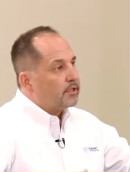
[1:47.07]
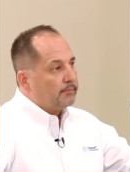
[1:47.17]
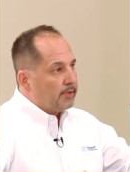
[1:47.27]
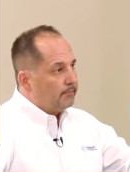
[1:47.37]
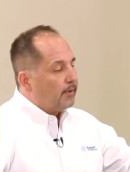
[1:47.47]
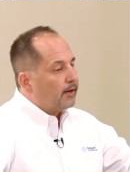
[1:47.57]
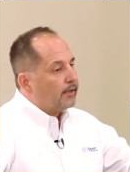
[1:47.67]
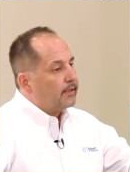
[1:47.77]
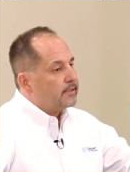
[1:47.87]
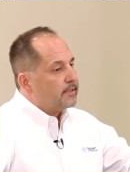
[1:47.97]
to the
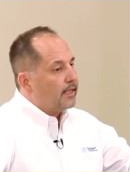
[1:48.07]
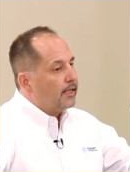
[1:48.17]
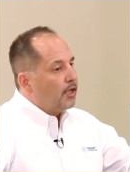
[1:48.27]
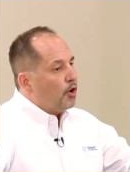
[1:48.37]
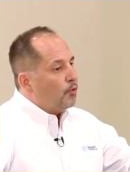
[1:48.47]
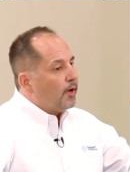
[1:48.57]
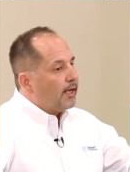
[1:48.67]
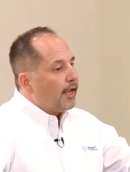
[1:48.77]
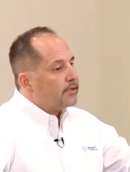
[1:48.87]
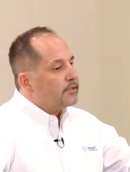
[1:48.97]
mid-market is that we
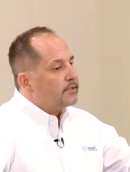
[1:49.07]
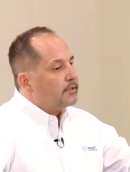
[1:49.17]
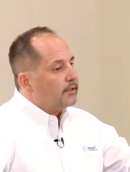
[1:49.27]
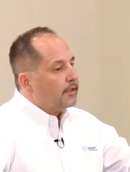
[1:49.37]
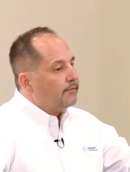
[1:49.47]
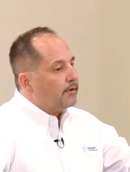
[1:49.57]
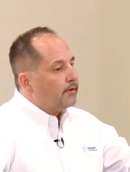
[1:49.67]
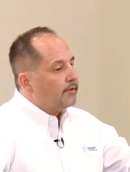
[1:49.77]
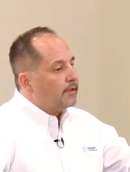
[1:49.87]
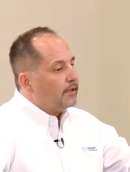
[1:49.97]
can actually
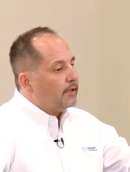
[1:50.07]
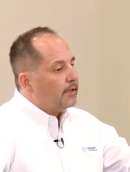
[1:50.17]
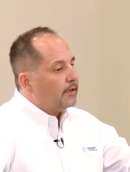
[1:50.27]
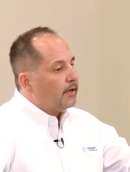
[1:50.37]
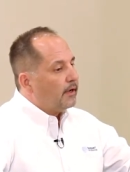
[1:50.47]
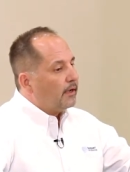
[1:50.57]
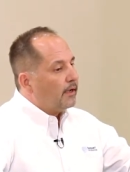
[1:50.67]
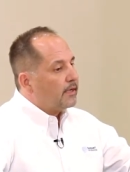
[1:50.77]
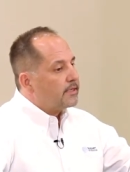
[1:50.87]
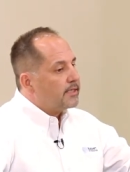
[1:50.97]
deliver the
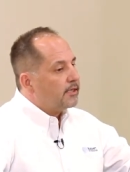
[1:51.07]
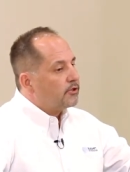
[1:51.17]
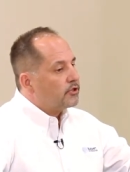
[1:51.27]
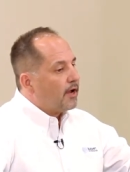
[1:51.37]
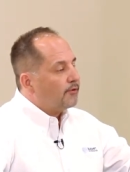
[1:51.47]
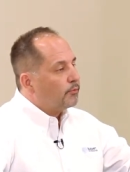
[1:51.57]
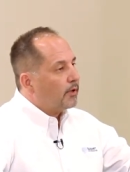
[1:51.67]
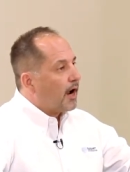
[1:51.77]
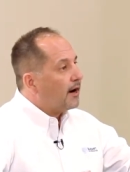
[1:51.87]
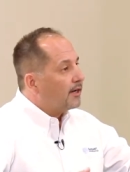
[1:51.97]
Asigra
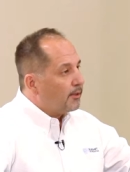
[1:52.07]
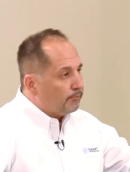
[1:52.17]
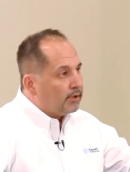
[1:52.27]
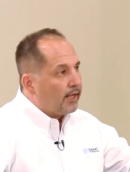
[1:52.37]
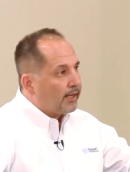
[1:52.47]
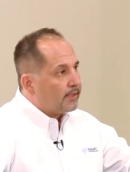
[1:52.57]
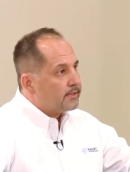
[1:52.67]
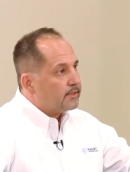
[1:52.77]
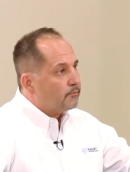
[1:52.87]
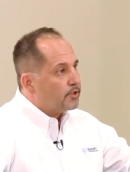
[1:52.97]
software on an
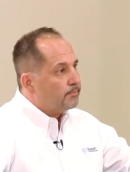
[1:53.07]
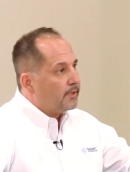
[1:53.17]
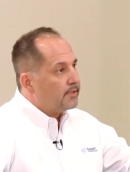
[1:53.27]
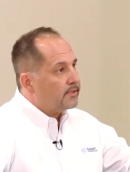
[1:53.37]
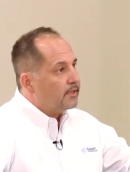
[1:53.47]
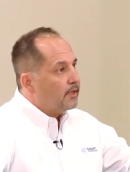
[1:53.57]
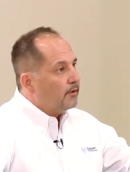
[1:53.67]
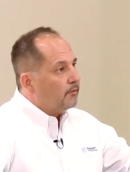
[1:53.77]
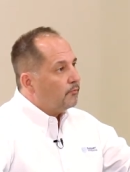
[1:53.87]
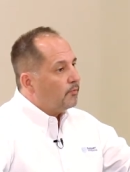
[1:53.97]
appliance, which means
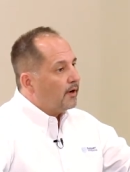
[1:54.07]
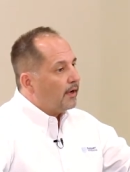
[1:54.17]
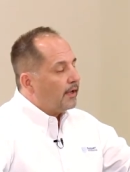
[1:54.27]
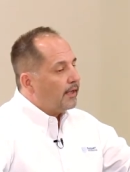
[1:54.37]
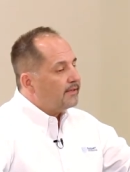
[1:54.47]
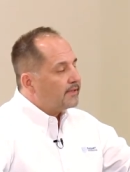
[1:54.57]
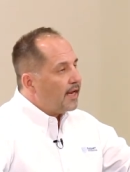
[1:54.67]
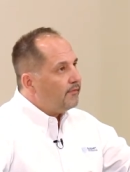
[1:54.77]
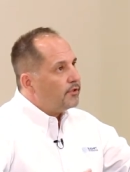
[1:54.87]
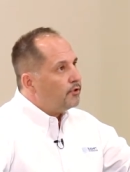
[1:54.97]
it's
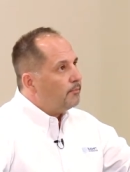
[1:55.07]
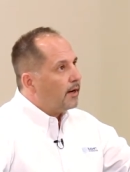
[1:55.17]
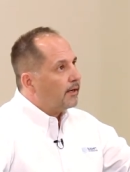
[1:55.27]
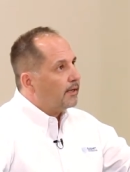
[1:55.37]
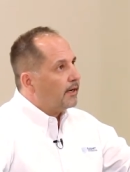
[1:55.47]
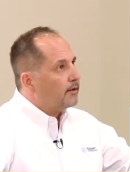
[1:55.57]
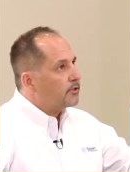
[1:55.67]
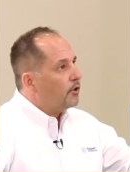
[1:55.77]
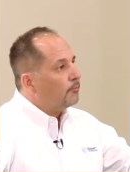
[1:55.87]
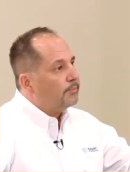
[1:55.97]
kind of a new market area.
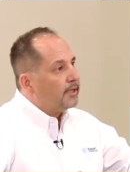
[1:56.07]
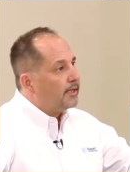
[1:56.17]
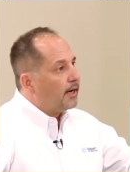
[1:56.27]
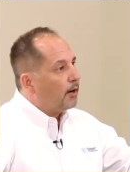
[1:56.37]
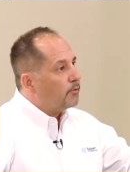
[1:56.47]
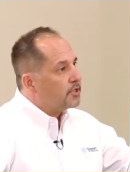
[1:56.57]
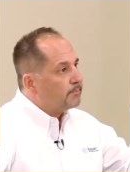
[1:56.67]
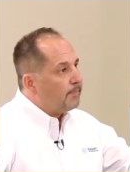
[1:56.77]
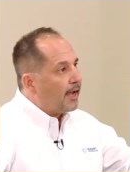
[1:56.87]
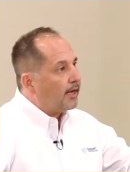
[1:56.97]
It's called BDR, which
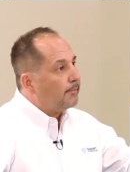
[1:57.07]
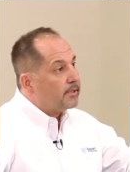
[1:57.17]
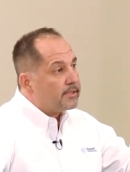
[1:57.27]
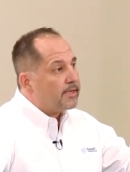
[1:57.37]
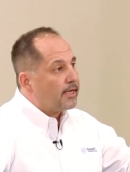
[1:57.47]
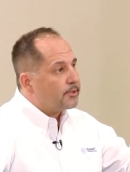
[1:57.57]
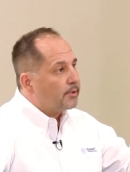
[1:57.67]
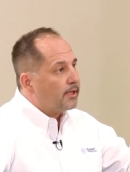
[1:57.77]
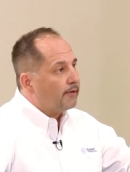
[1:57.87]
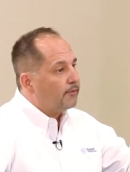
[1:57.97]
is backup and disaster
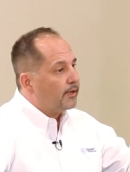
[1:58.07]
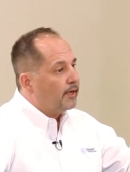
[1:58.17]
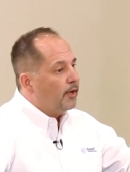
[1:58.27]
recovery.